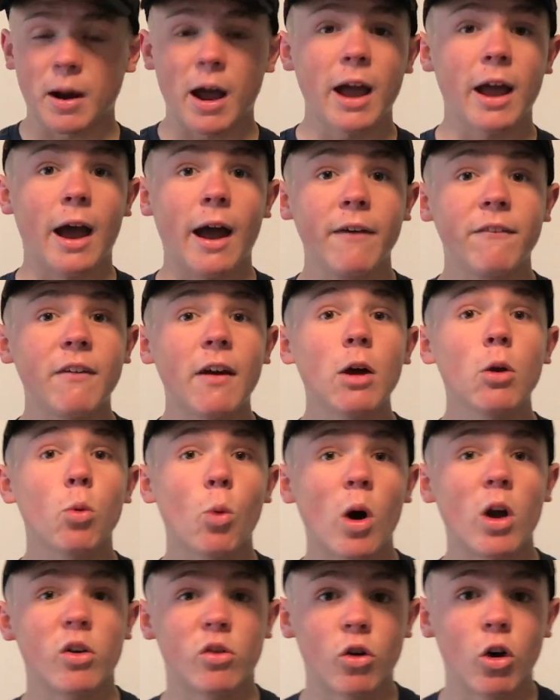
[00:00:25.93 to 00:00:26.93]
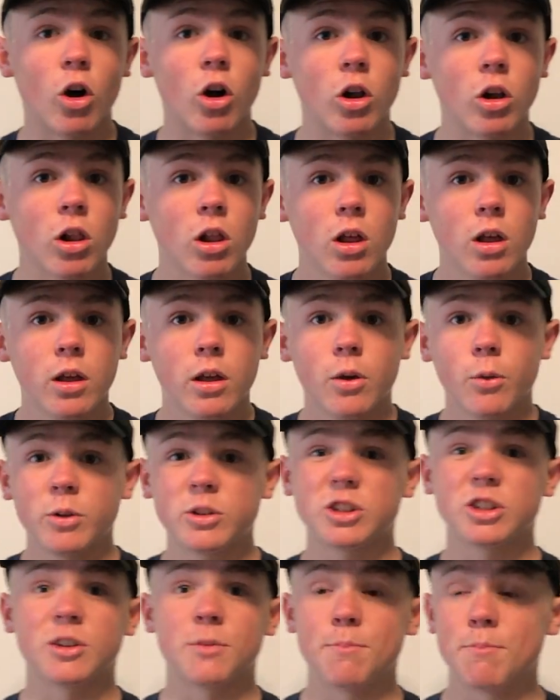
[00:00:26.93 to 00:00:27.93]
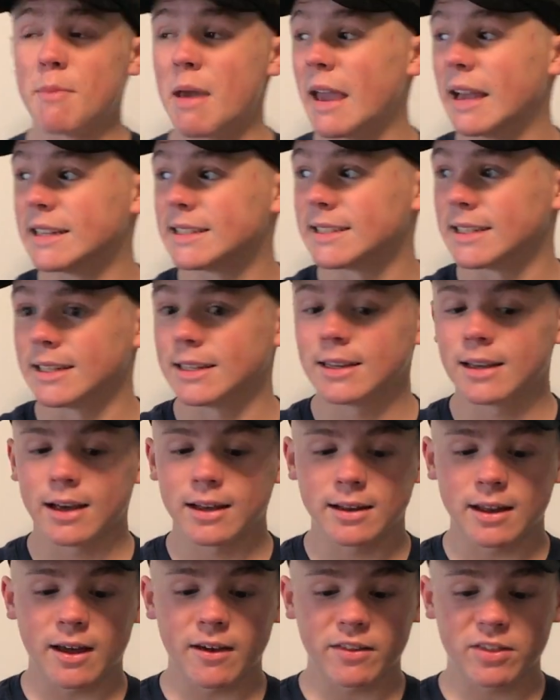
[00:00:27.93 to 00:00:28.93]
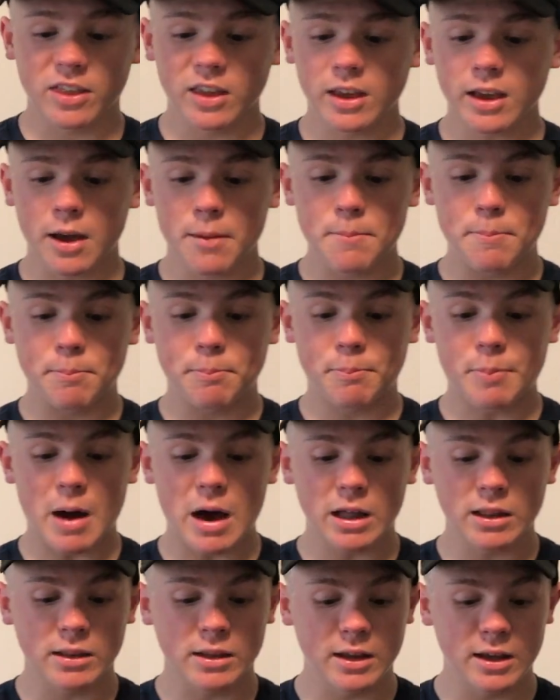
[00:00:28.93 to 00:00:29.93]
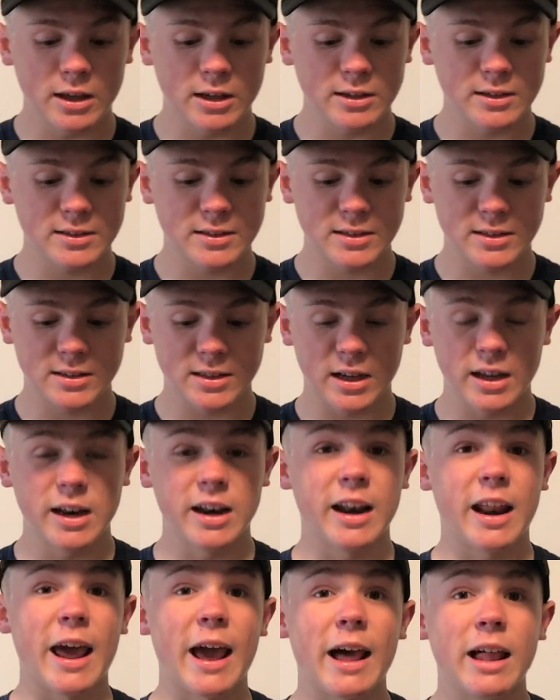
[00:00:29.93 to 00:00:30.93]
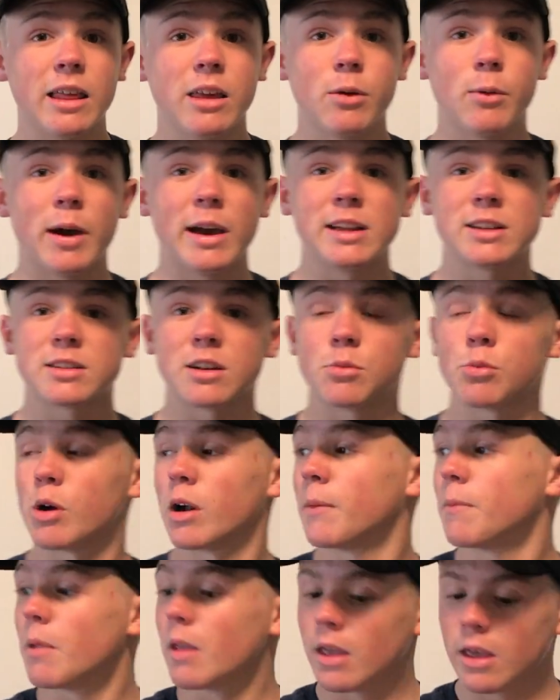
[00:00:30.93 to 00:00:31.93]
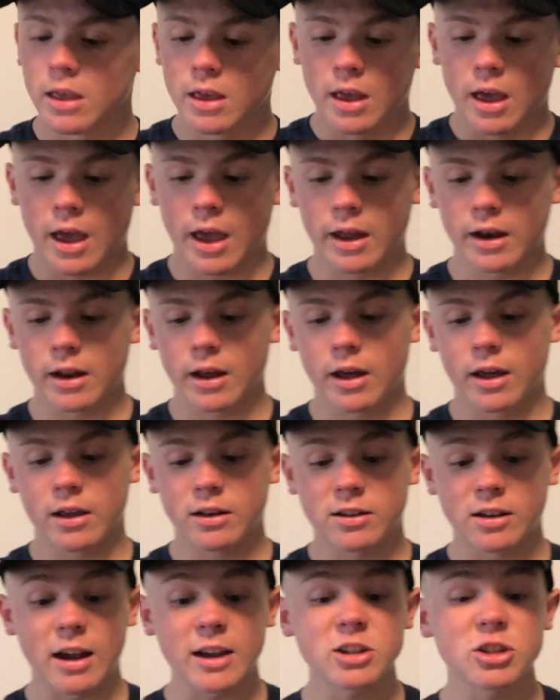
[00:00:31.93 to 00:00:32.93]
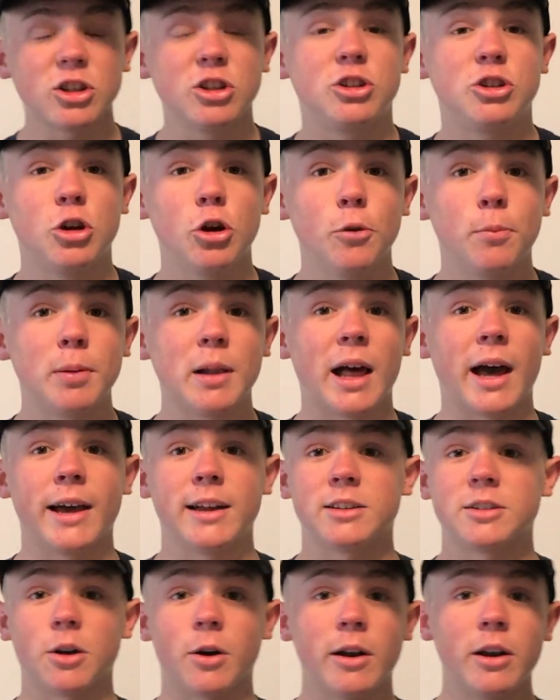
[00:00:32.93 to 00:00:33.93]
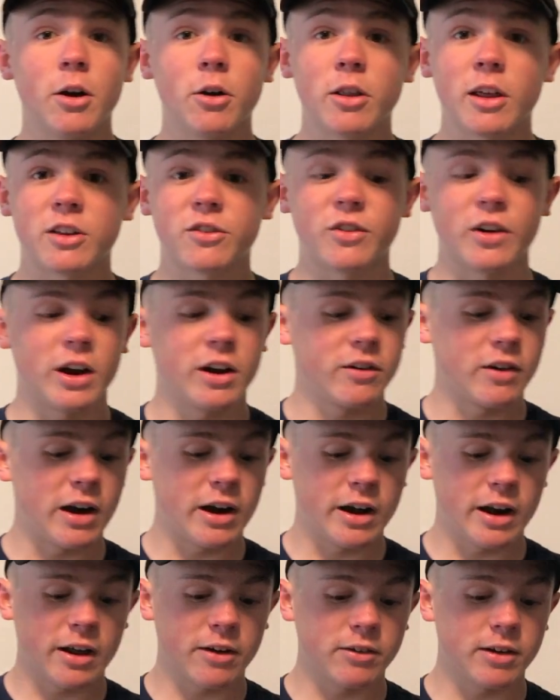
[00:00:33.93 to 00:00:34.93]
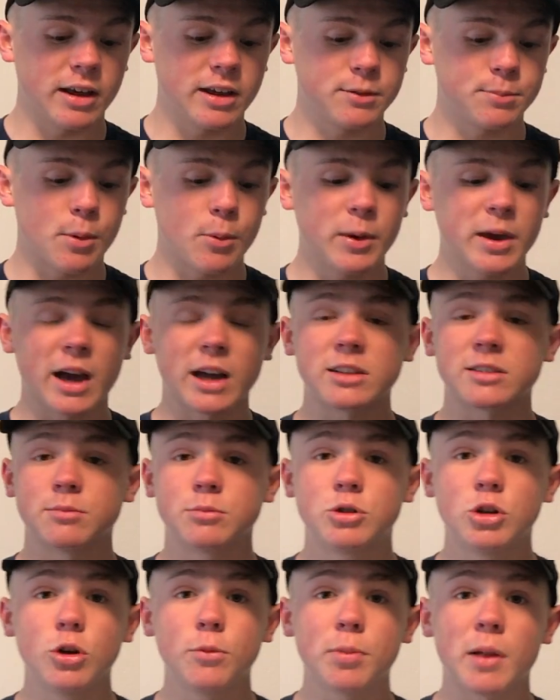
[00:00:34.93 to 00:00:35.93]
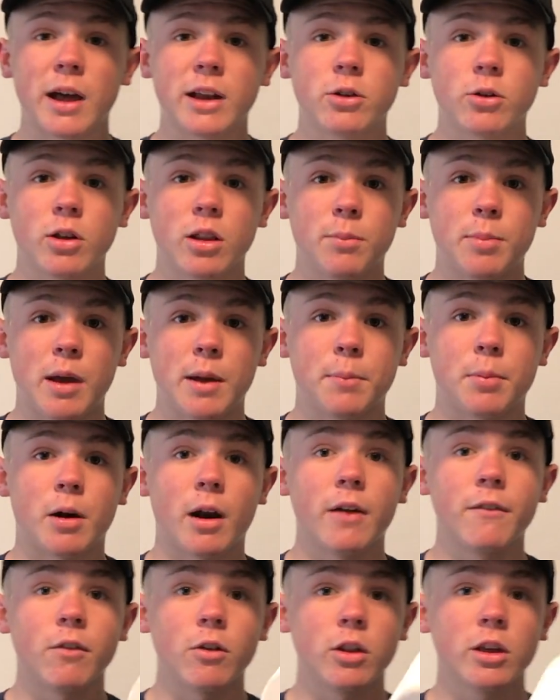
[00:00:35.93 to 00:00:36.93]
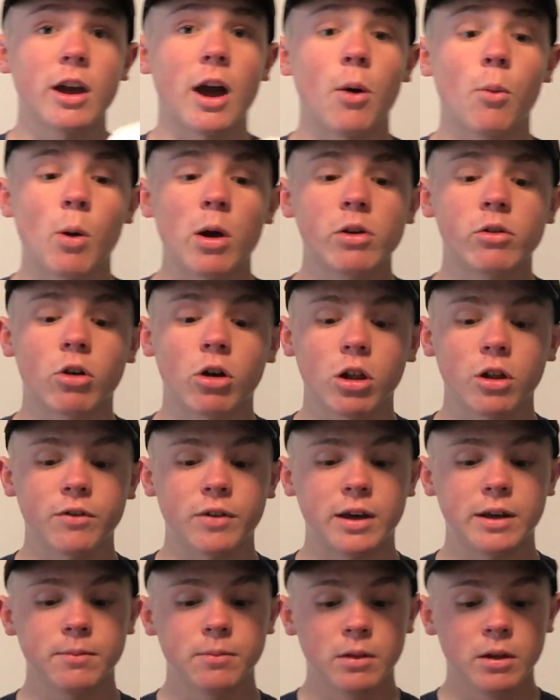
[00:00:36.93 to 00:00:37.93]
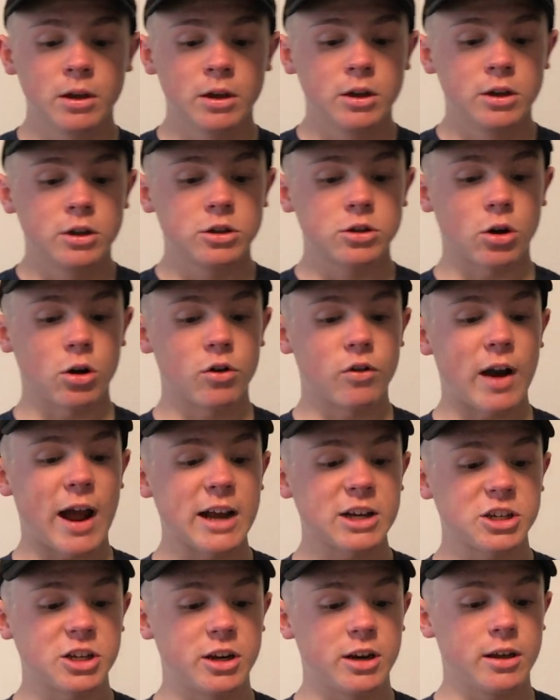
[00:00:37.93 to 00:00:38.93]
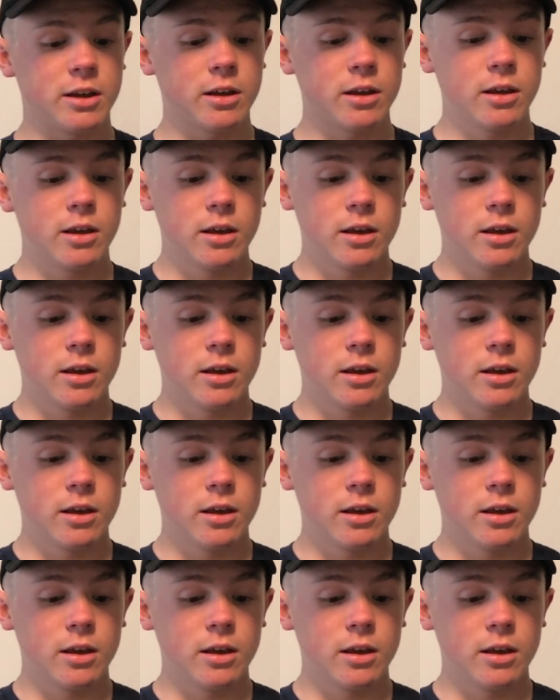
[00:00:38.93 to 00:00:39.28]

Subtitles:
I found one roll, which is amazing. I think I bought this in an alleyway somewhere, and it's actually 2-ply, so I know that's very rare nowadays, but we got some 2-ply toilet paper. I've only got one roll of it, so we're rationing.